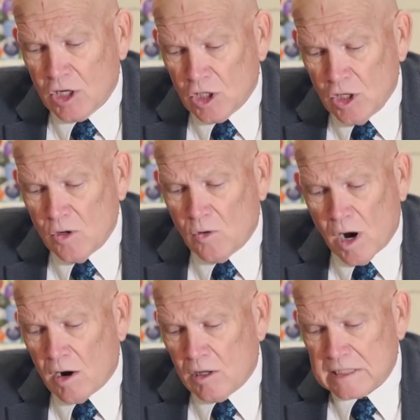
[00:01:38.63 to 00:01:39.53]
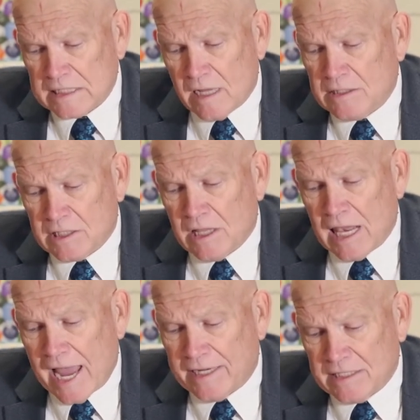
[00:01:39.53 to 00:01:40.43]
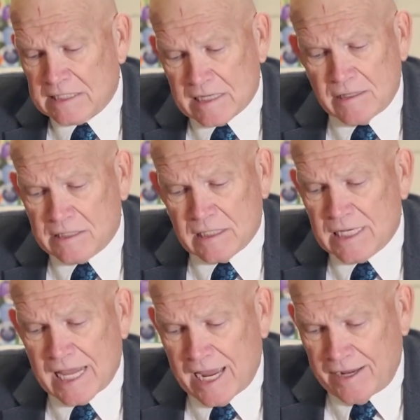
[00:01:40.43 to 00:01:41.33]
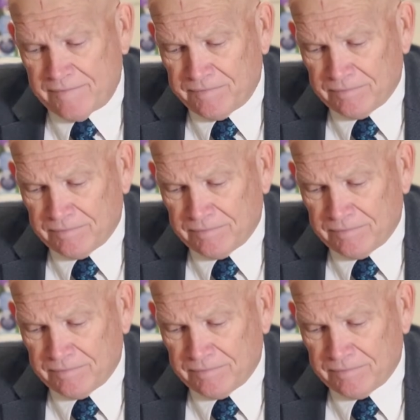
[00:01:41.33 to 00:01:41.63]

You are all sons of the light and sons of the day.